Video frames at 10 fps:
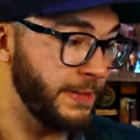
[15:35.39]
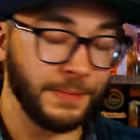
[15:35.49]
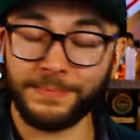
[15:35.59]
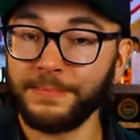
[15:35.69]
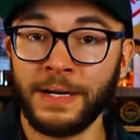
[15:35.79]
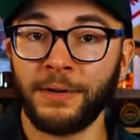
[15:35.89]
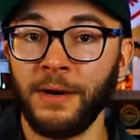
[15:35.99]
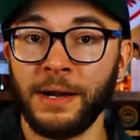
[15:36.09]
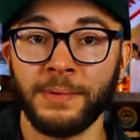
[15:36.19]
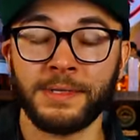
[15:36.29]
Just
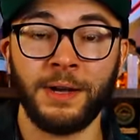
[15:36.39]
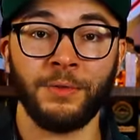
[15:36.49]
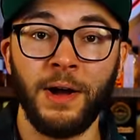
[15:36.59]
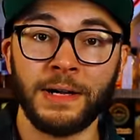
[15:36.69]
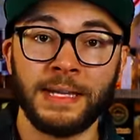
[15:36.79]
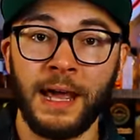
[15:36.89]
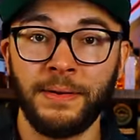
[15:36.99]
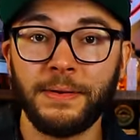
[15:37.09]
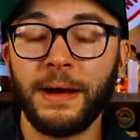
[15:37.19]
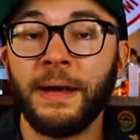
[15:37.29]
incredible stuff. Rocktown,
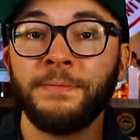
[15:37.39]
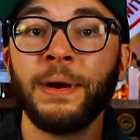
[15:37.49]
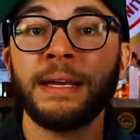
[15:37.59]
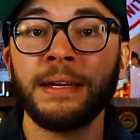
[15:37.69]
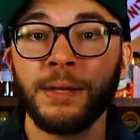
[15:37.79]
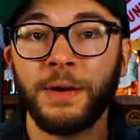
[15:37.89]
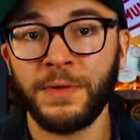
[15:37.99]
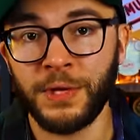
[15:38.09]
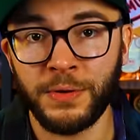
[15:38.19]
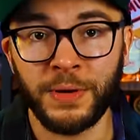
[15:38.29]
I freaking love
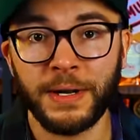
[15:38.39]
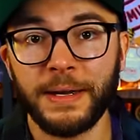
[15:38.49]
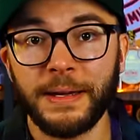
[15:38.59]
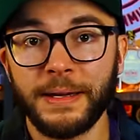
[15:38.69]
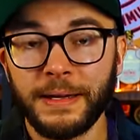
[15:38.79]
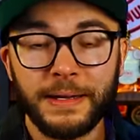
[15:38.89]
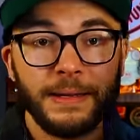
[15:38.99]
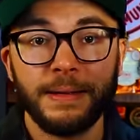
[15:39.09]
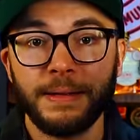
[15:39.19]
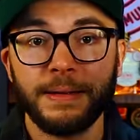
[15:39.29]
you.
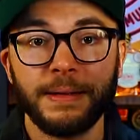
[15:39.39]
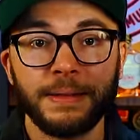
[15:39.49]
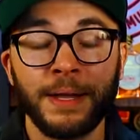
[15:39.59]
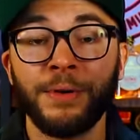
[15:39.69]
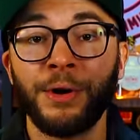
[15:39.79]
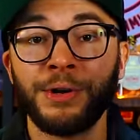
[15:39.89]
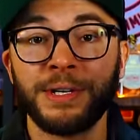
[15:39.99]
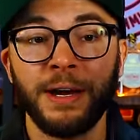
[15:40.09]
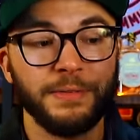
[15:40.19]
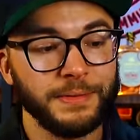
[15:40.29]
Love all your stuff.